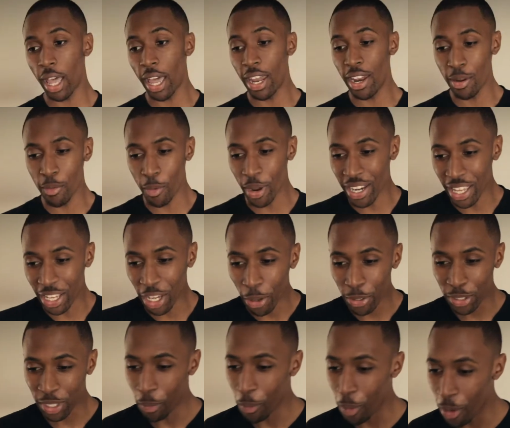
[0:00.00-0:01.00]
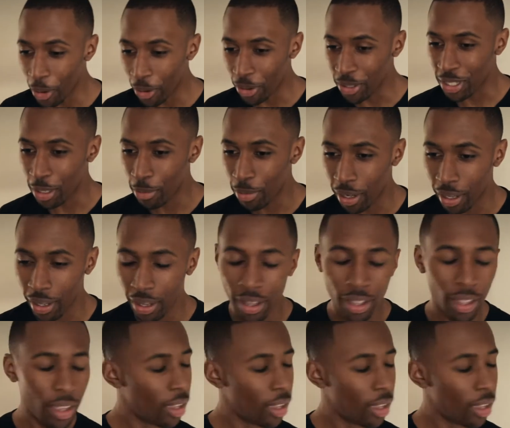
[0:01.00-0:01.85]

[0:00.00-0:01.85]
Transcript: And then when they go somewhere else, they'll be like,